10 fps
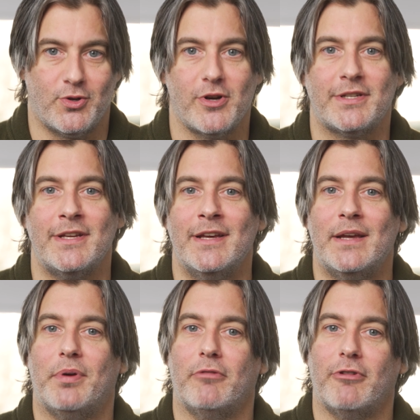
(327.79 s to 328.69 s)
short,
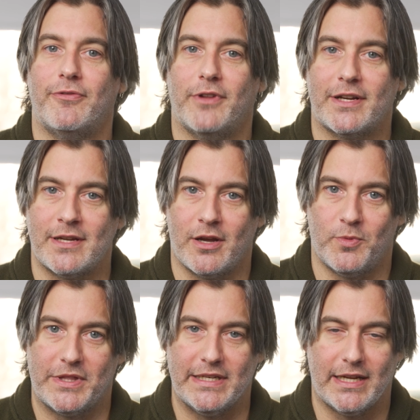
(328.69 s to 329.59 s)
by reflecting on
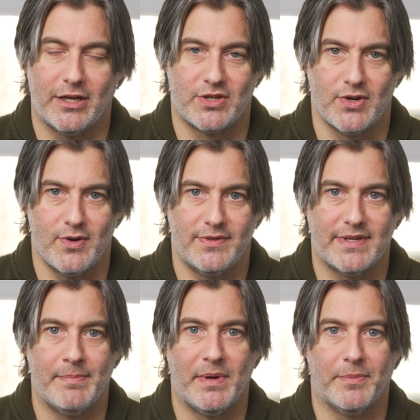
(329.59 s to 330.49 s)
what the data shows,
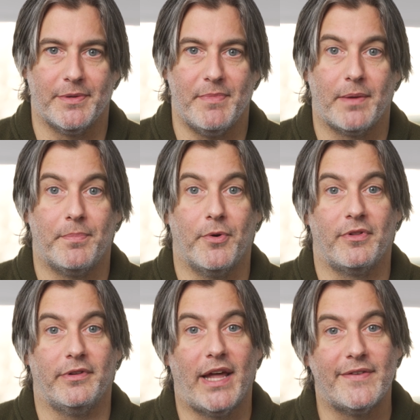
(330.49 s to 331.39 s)
I'm able to make both
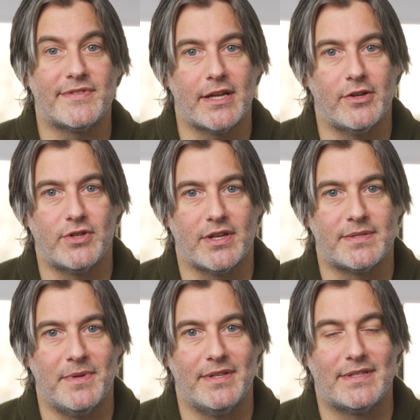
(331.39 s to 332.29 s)
lifestyle
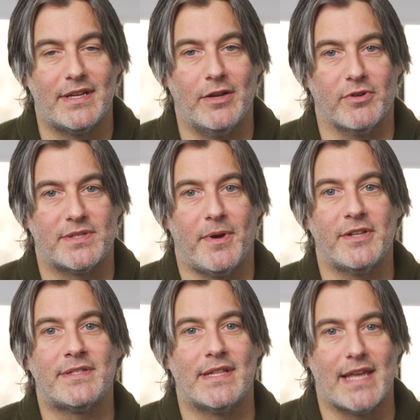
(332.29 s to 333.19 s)
adjustments in
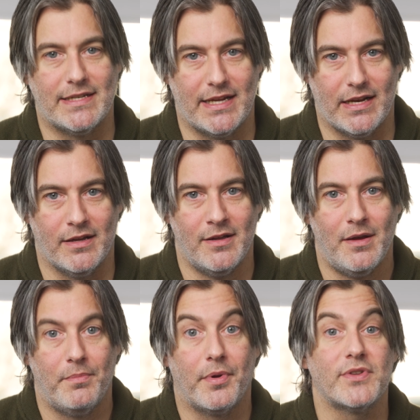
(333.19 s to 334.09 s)
response to that data,
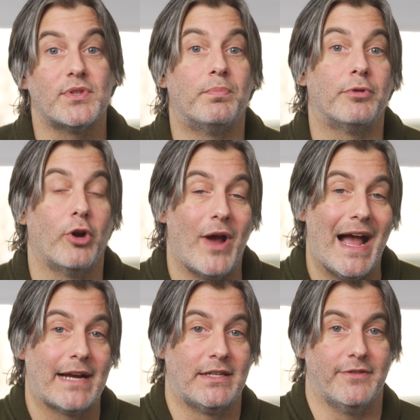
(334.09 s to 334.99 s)
but also
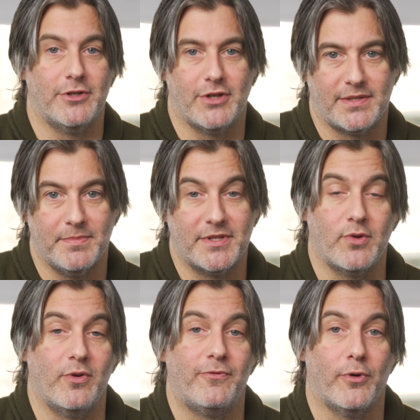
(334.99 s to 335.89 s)
proactive adjustments
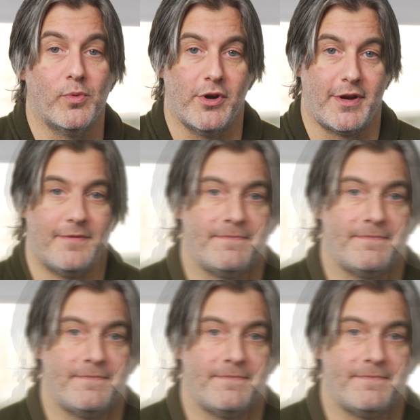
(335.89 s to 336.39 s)
going forward.